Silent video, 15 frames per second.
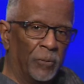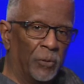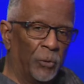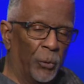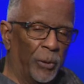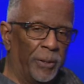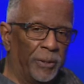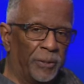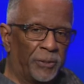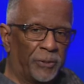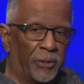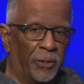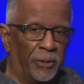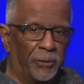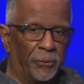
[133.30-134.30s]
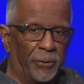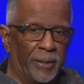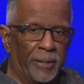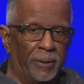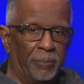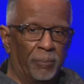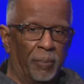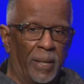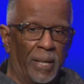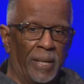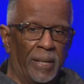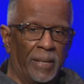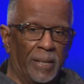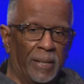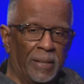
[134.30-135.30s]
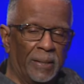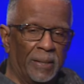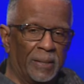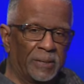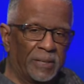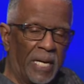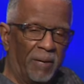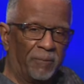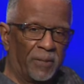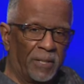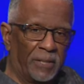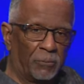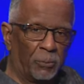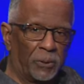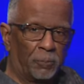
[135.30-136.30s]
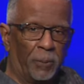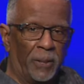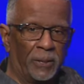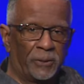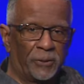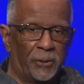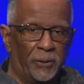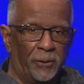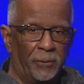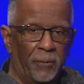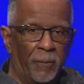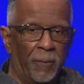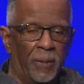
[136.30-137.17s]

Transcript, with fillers: during the surgery, my esophagus was punctured